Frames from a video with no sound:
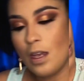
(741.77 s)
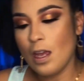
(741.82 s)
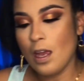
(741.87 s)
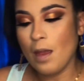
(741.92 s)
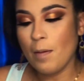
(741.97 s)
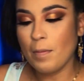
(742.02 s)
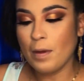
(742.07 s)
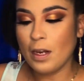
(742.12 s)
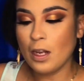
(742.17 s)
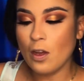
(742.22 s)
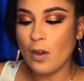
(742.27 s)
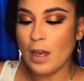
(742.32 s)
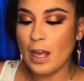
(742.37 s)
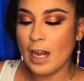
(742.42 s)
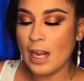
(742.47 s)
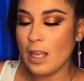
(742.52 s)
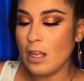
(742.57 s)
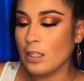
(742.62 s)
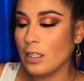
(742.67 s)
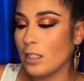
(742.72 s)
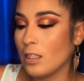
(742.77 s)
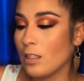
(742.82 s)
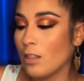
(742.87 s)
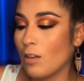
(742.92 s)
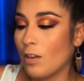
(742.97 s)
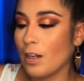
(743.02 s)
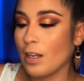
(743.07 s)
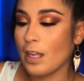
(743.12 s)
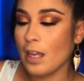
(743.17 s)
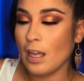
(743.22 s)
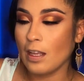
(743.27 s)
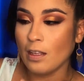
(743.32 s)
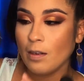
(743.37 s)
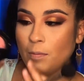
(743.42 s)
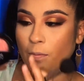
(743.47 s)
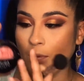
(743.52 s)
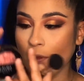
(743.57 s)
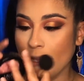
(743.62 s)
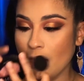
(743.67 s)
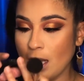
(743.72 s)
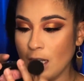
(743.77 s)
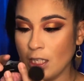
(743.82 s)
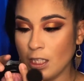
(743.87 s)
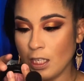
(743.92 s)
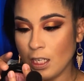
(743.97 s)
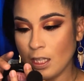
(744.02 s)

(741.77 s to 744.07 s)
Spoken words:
Okay, I'm going to go ahead and use this Laura Geller blush,